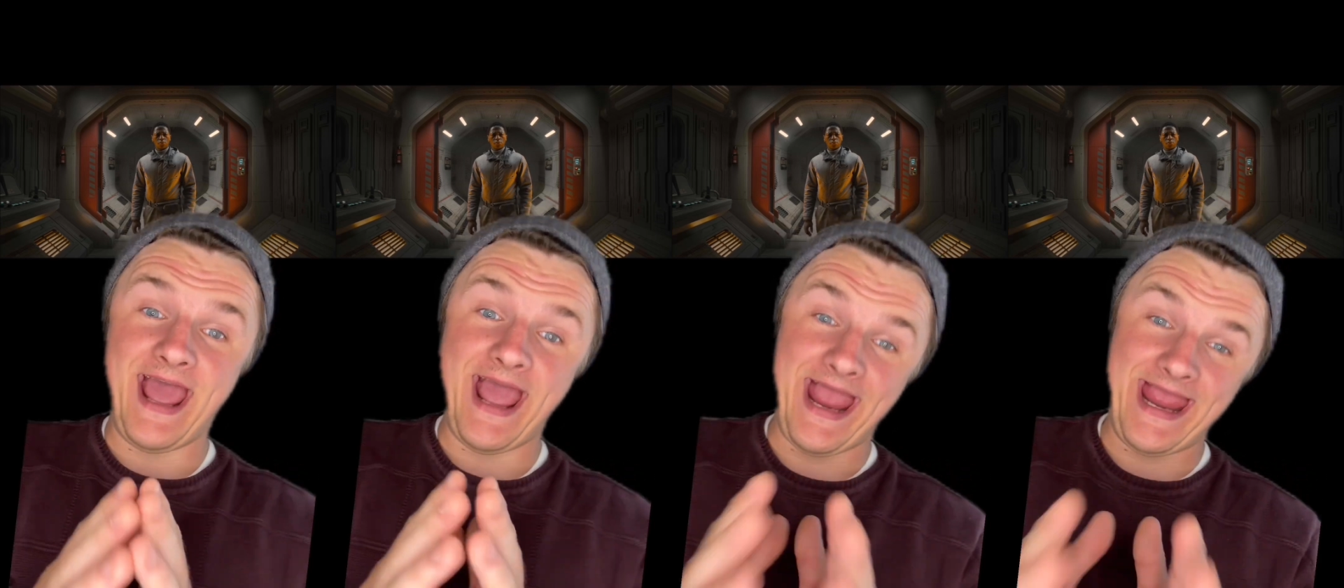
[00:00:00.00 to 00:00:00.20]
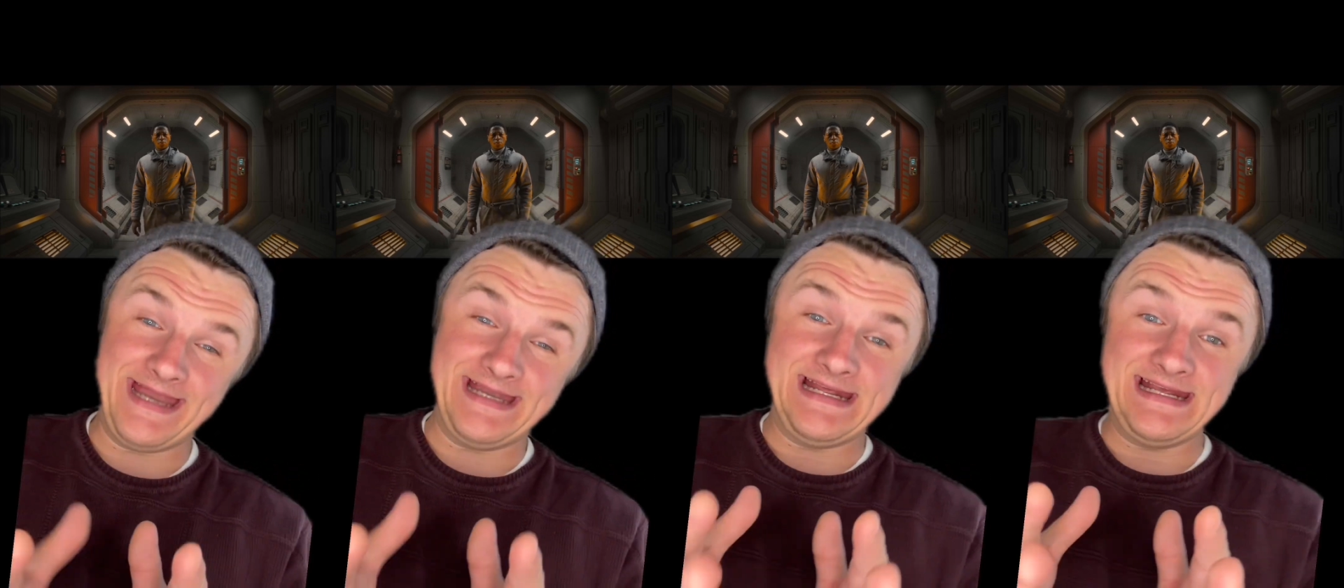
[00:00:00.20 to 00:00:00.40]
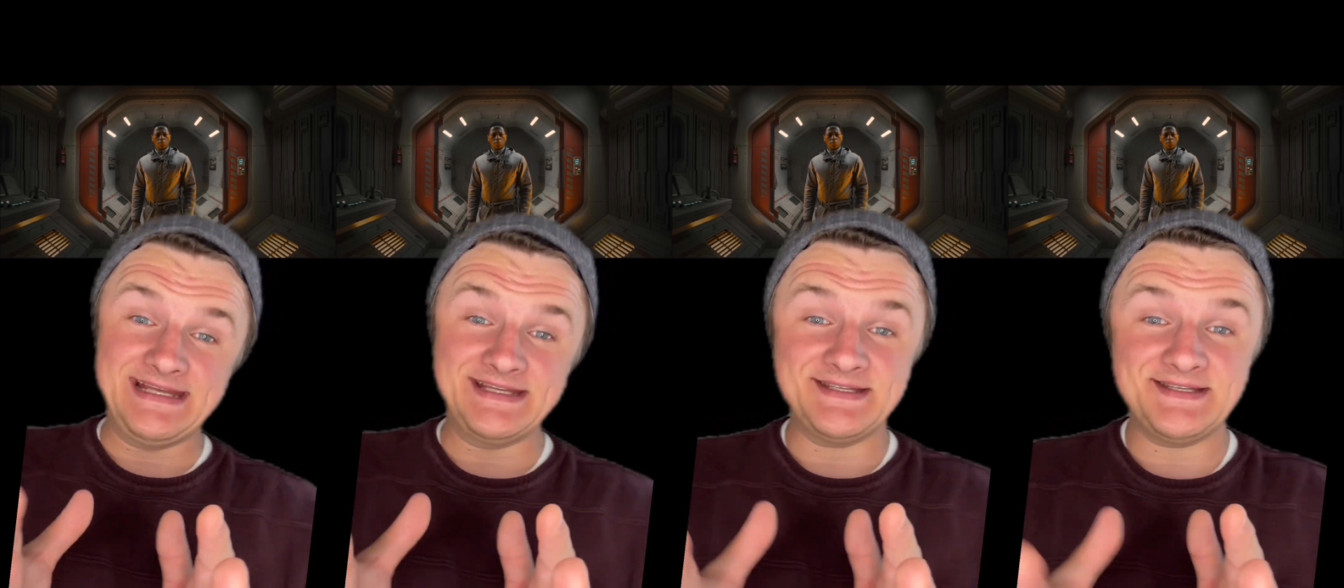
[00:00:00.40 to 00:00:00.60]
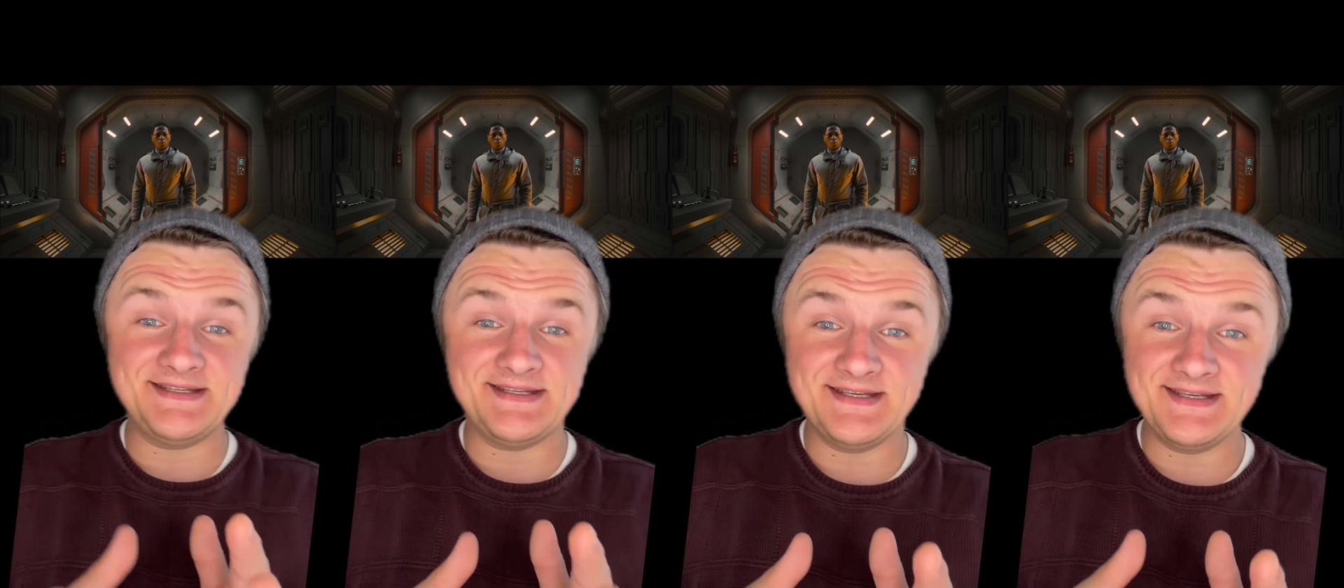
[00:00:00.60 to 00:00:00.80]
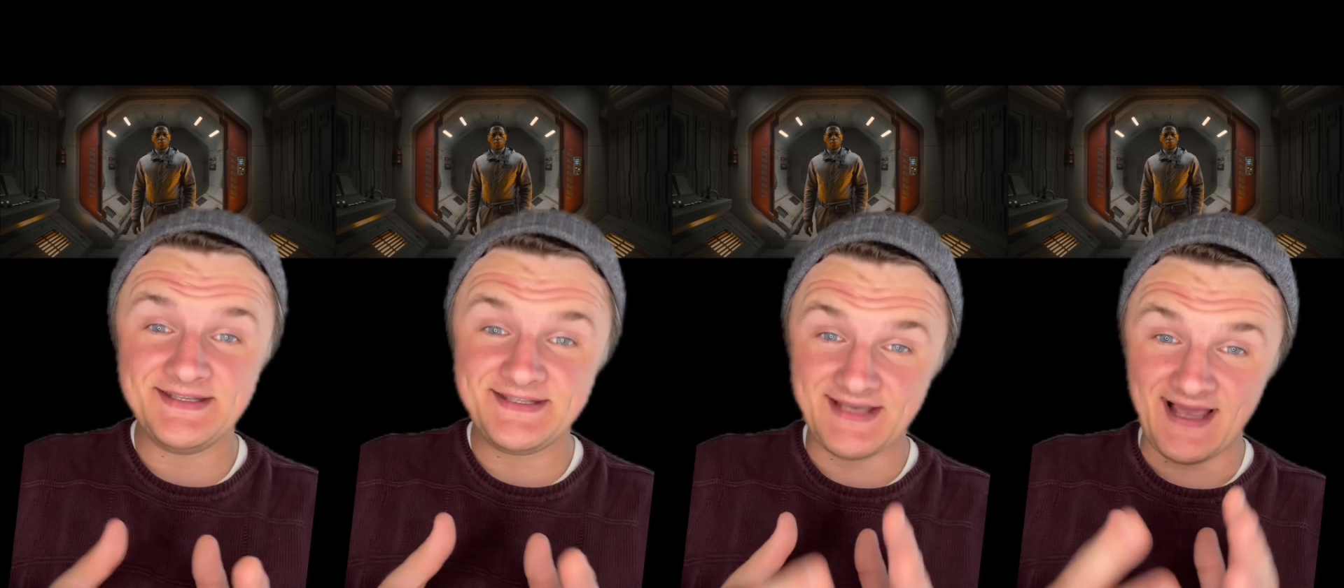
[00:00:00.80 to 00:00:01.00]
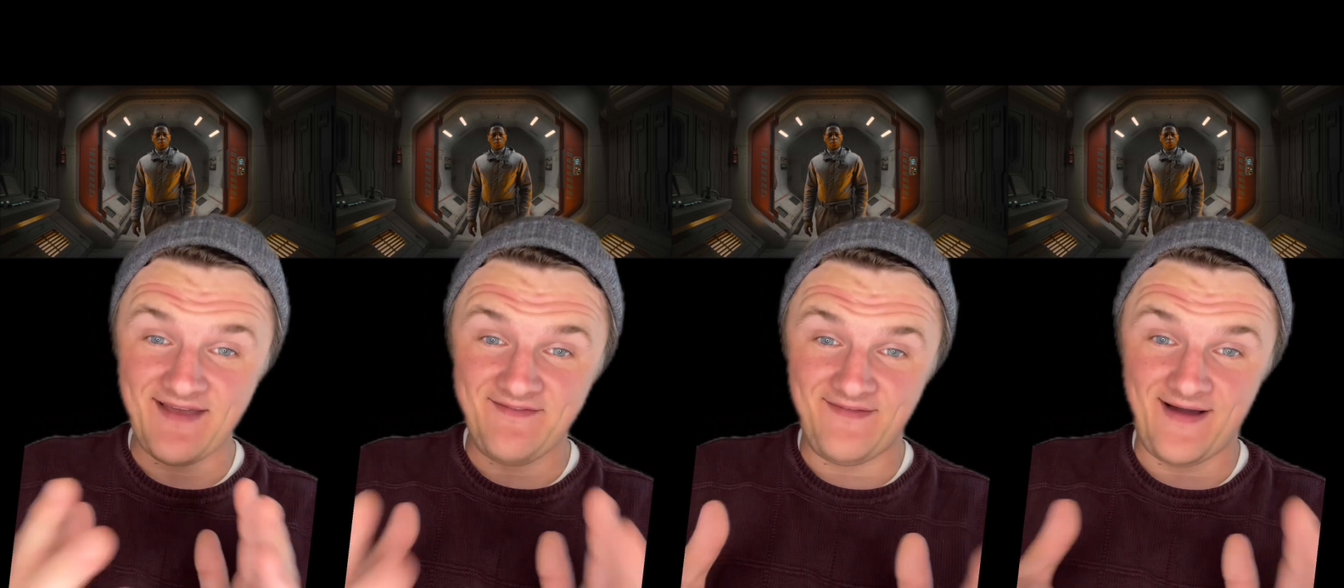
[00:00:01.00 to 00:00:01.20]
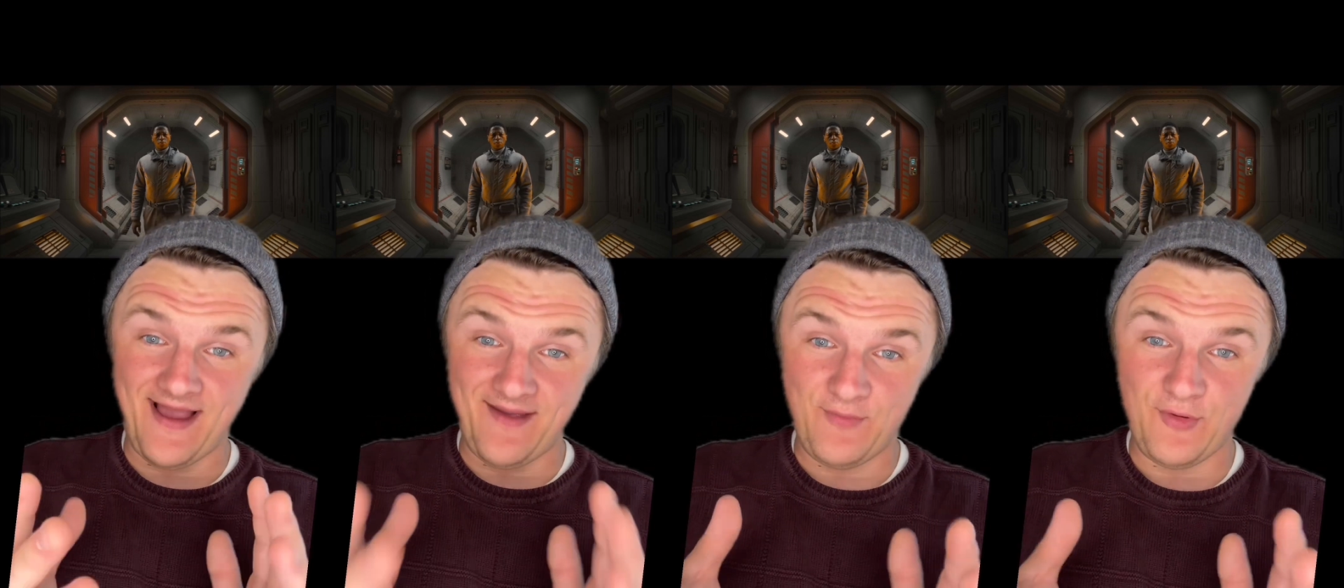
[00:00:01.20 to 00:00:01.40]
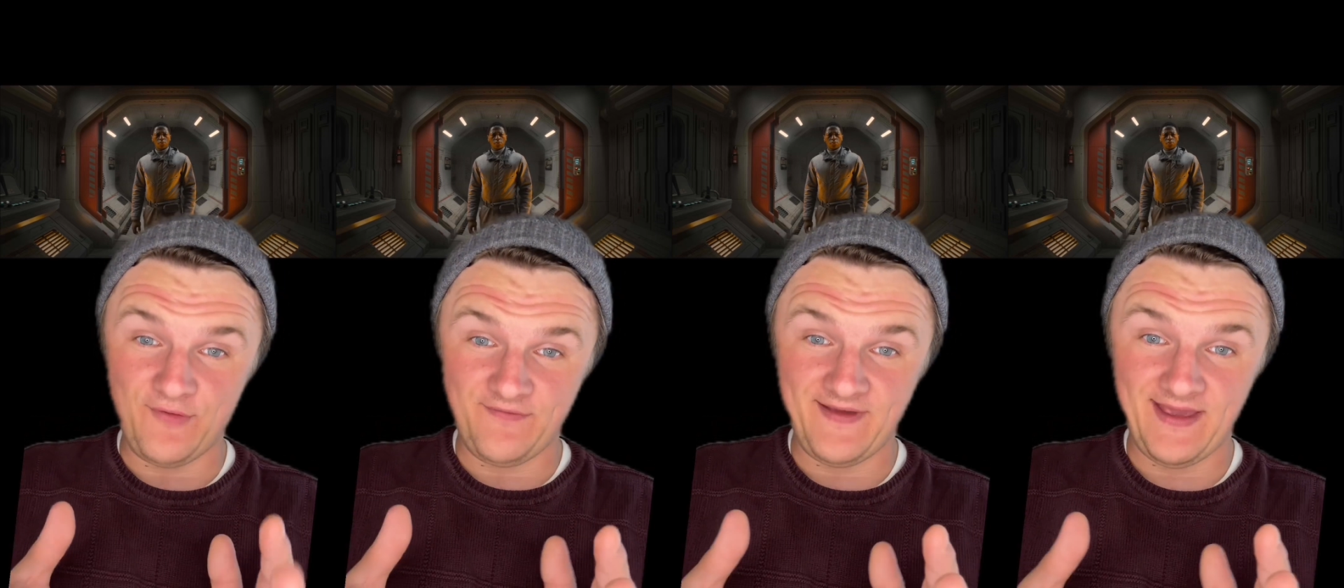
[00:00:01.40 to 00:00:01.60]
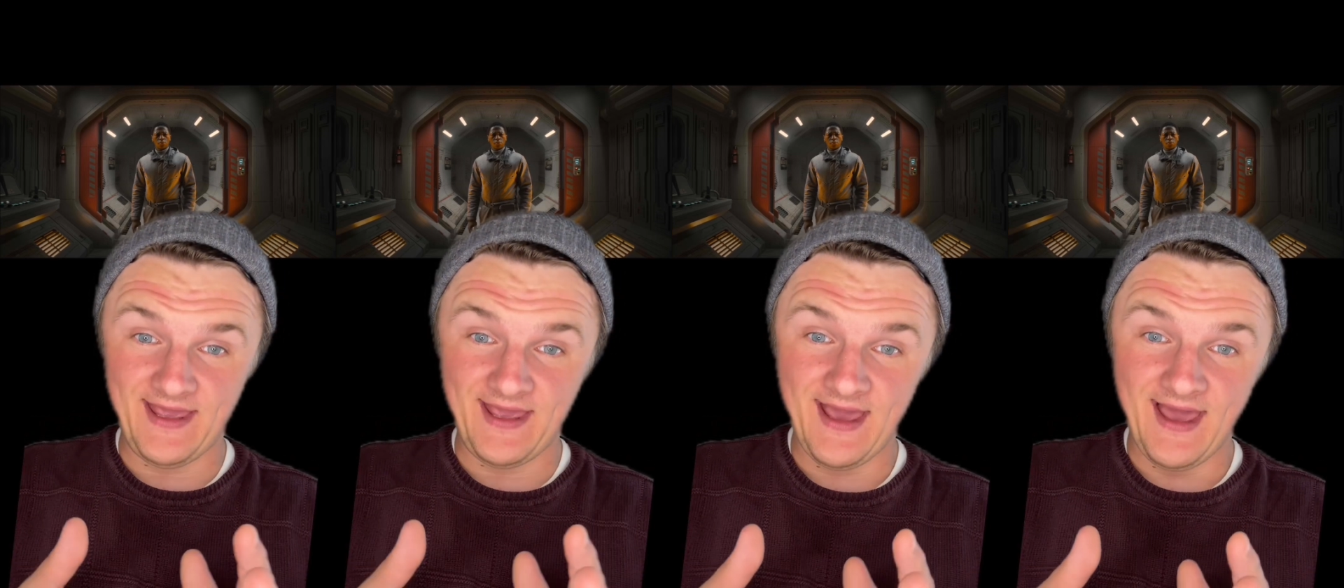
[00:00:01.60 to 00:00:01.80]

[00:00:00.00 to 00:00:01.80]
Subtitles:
80s sci-fi movie.